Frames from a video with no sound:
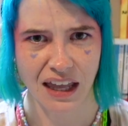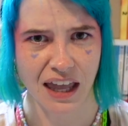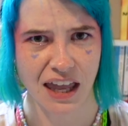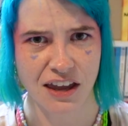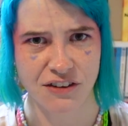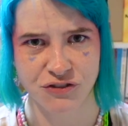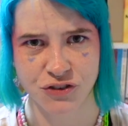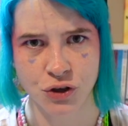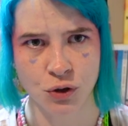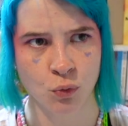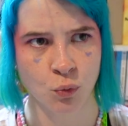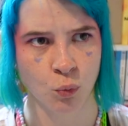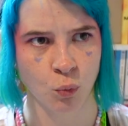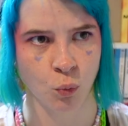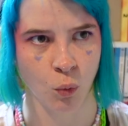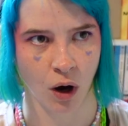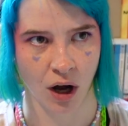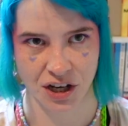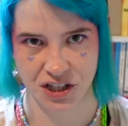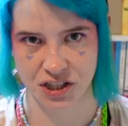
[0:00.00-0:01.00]
if you
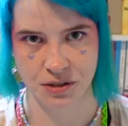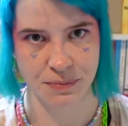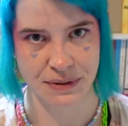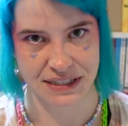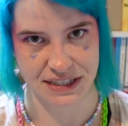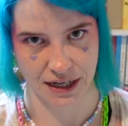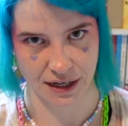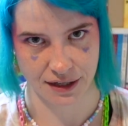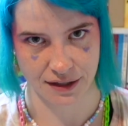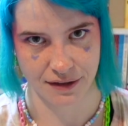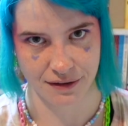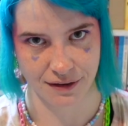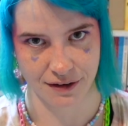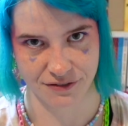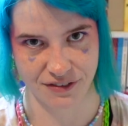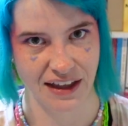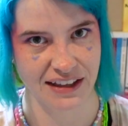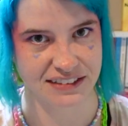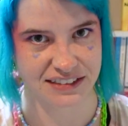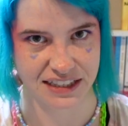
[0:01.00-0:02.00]
want to be done, if
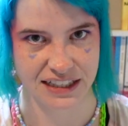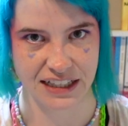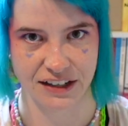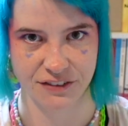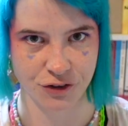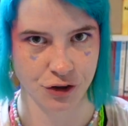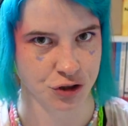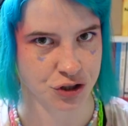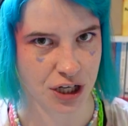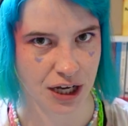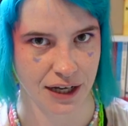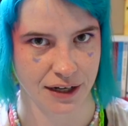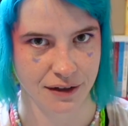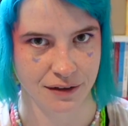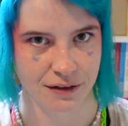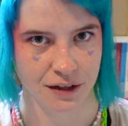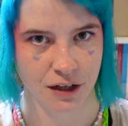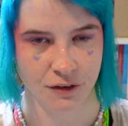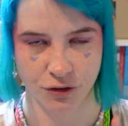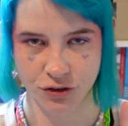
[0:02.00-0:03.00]
that's it, if you're
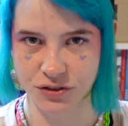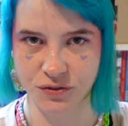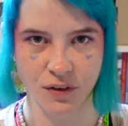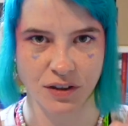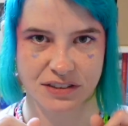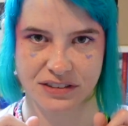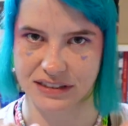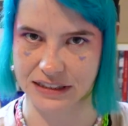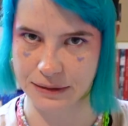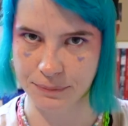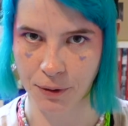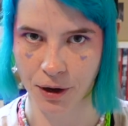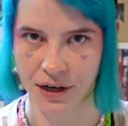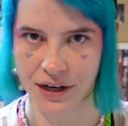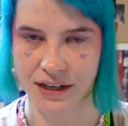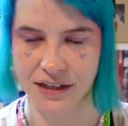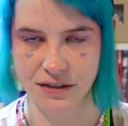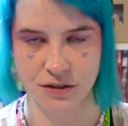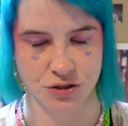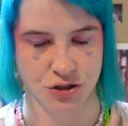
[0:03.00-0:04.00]
done, first of all, sleep on
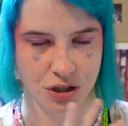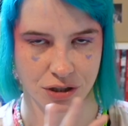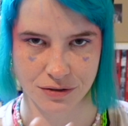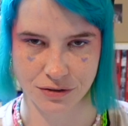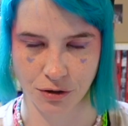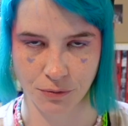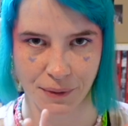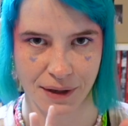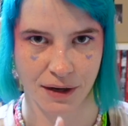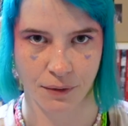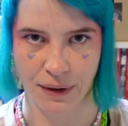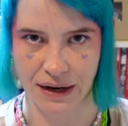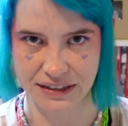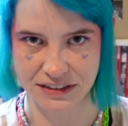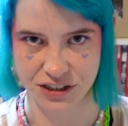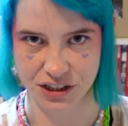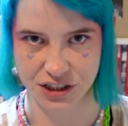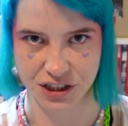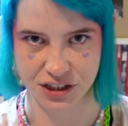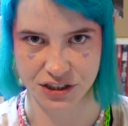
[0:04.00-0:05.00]
it. Don't make a
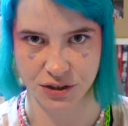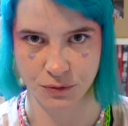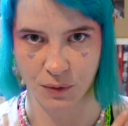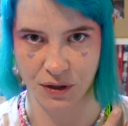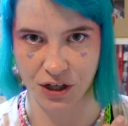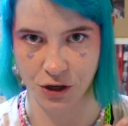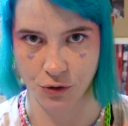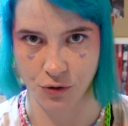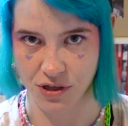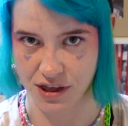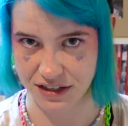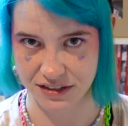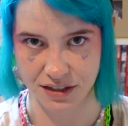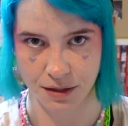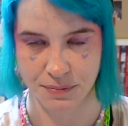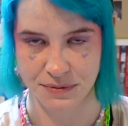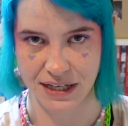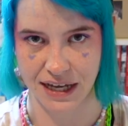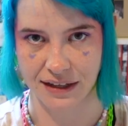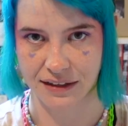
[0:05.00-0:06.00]
rash decision when you're this
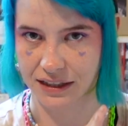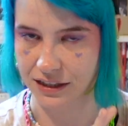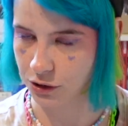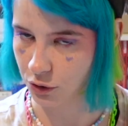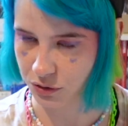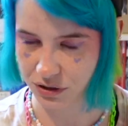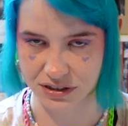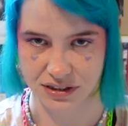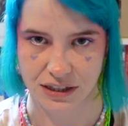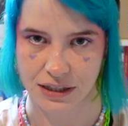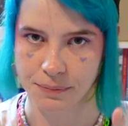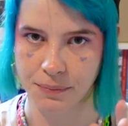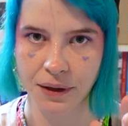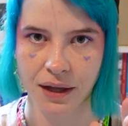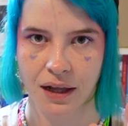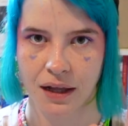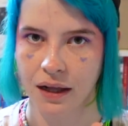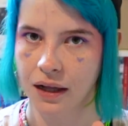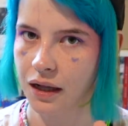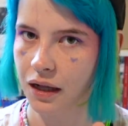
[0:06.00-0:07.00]
upset. Like, go to sleep,
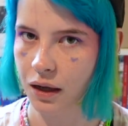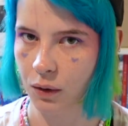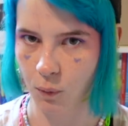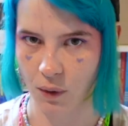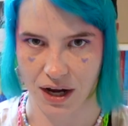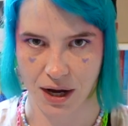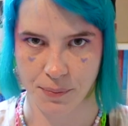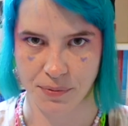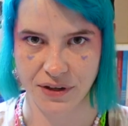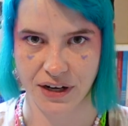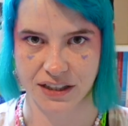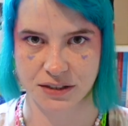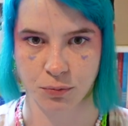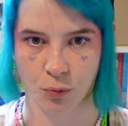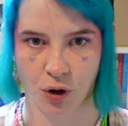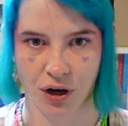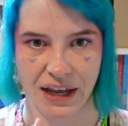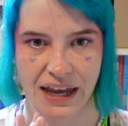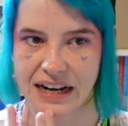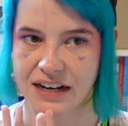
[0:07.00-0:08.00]
wake up in the next
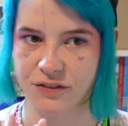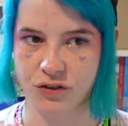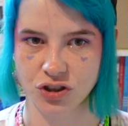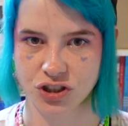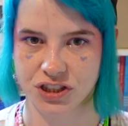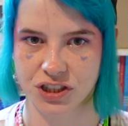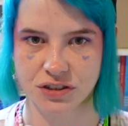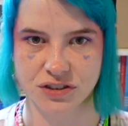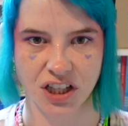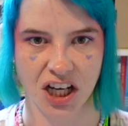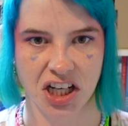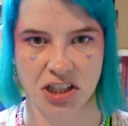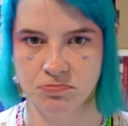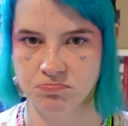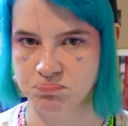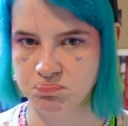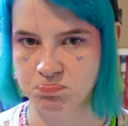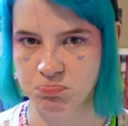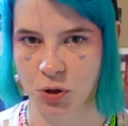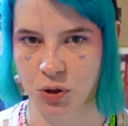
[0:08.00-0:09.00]
morning, and if you're still
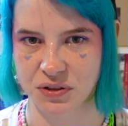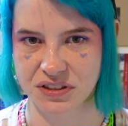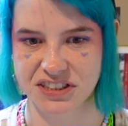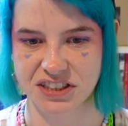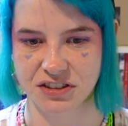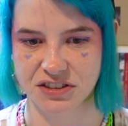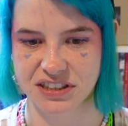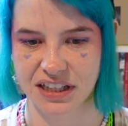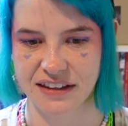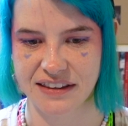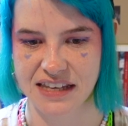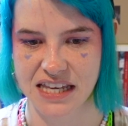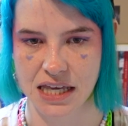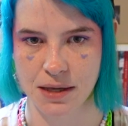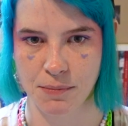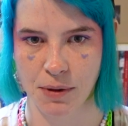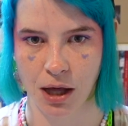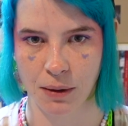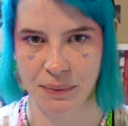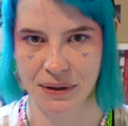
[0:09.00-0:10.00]
done, you can still send the
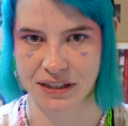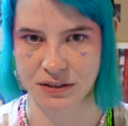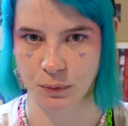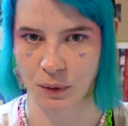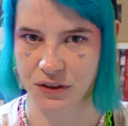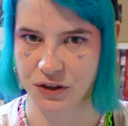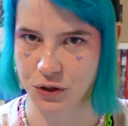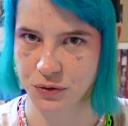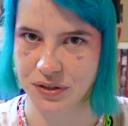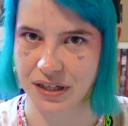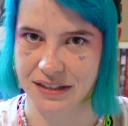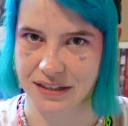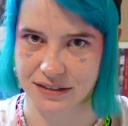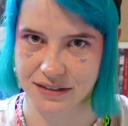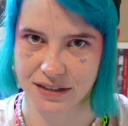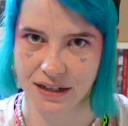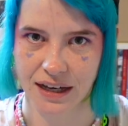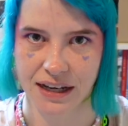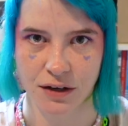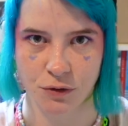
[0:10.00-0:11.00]
email, because whether you send it
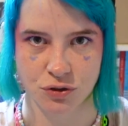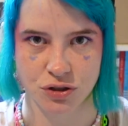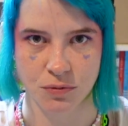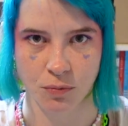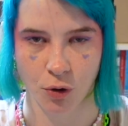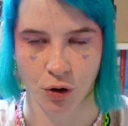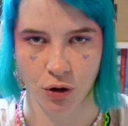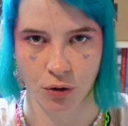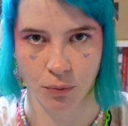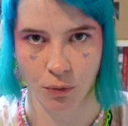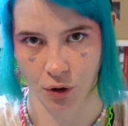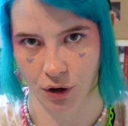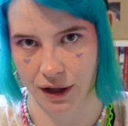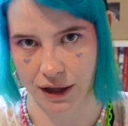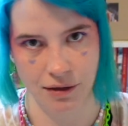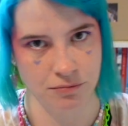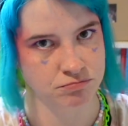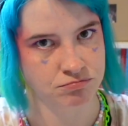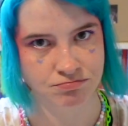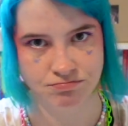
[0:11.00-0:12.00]
tonight or tomorrow
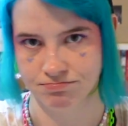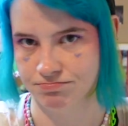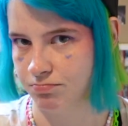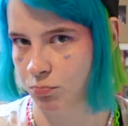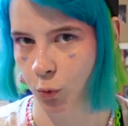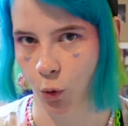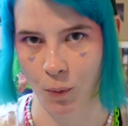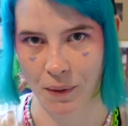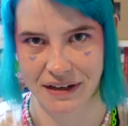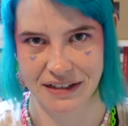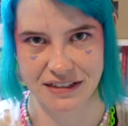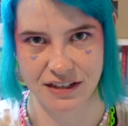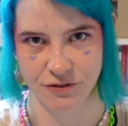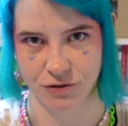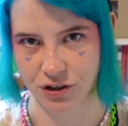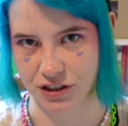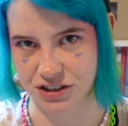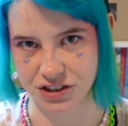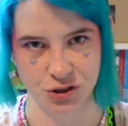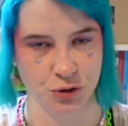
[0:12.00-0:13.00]
morning won't make a
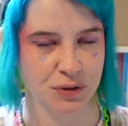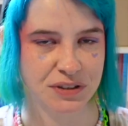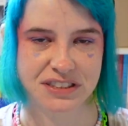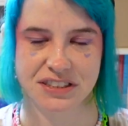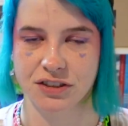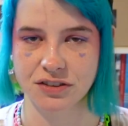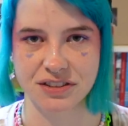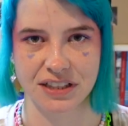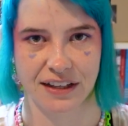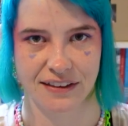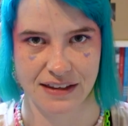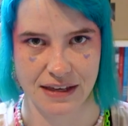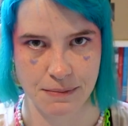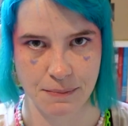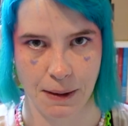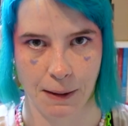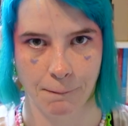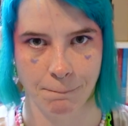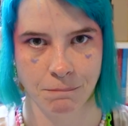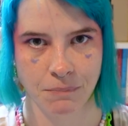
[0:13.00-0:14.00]
difference. You can still send the
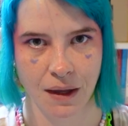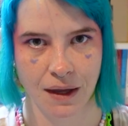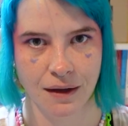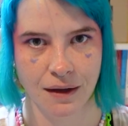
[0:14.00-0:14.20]
email.